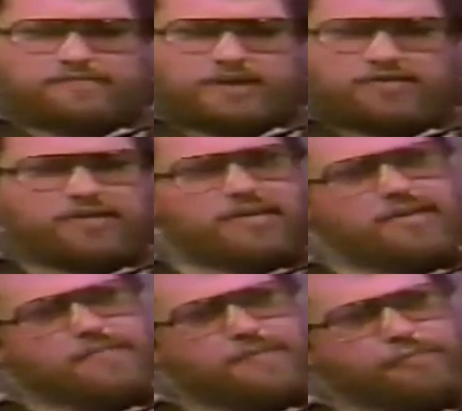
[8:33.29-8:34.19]
You see,
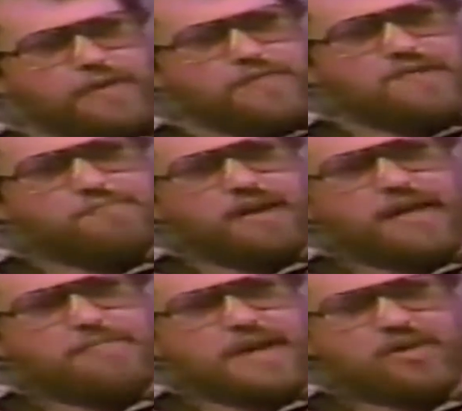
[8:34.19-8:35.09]
the previous
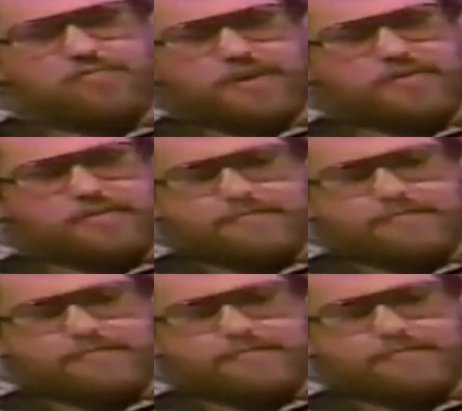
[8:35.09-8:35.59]
plant management,